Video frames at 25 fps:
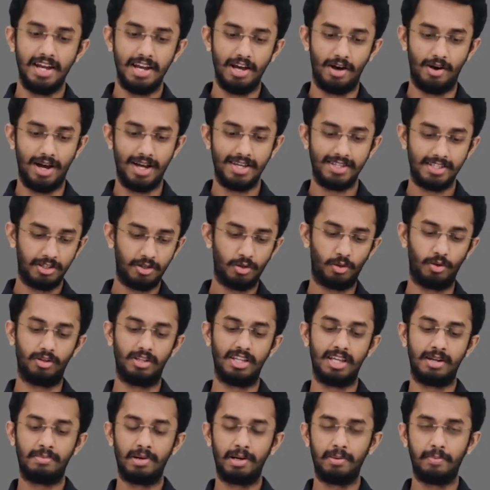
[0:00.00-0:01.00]
now as I
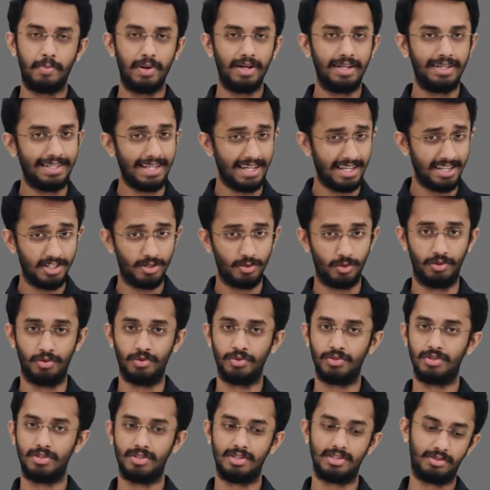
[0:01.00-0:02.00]
told, there might be 10
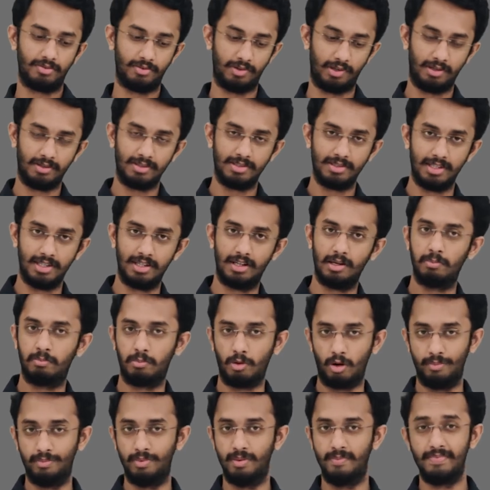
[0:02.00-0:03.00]
solutions for a single
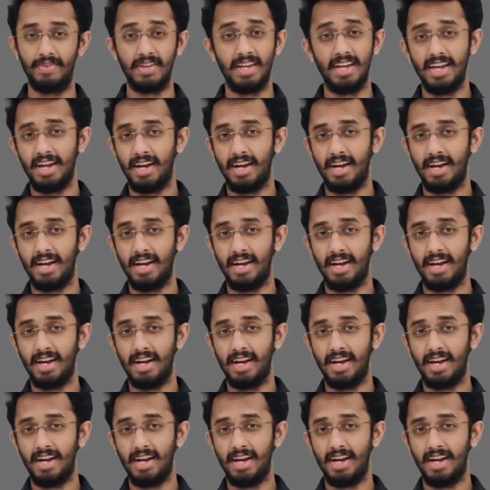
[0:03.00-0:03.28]
problem.